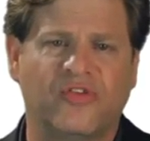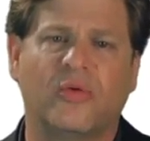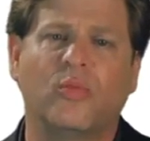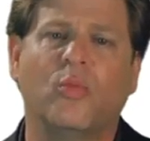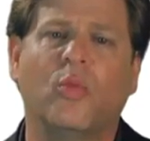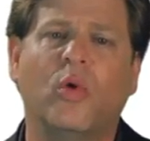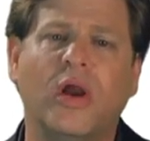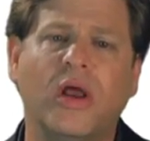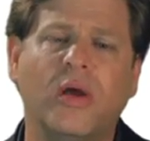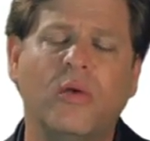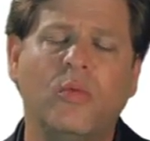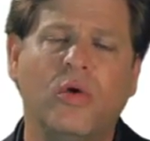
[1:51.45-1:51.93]
And
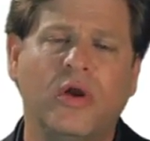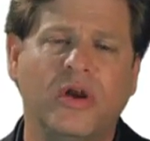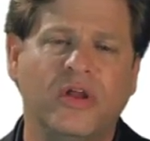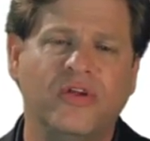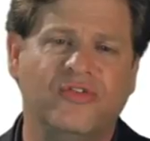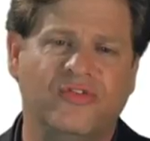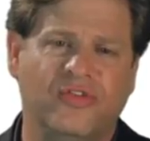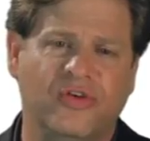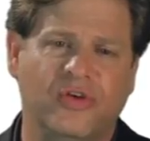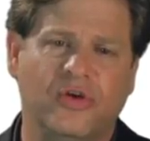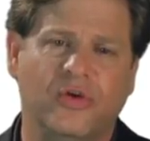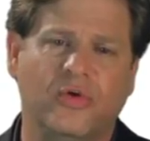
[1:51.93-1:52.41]
what I want to
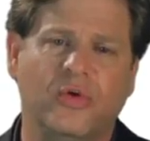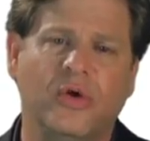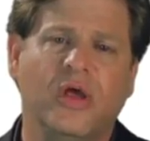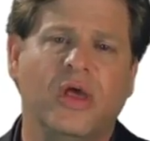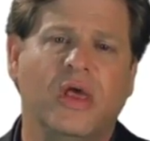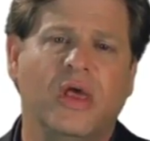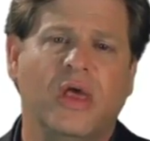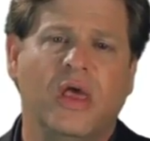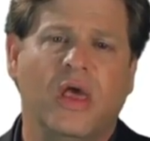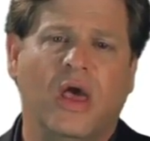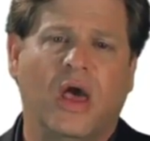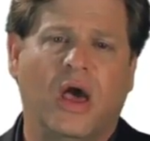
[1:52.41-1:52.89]
do,
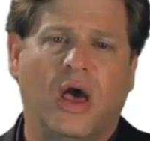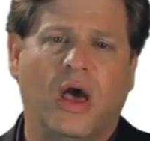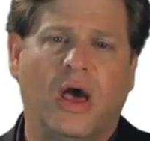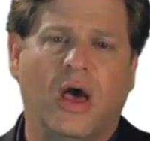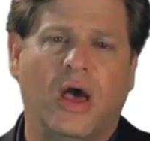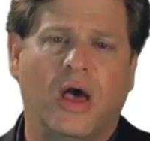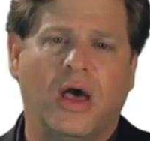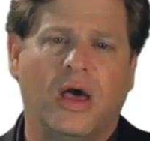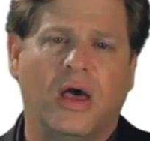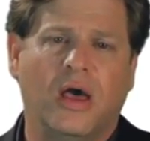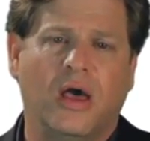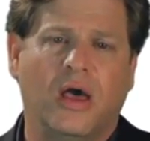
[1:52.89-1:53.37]

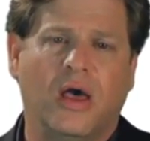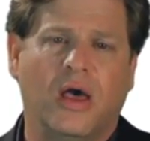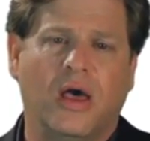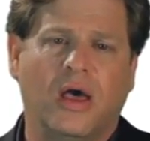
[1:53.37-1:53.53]
I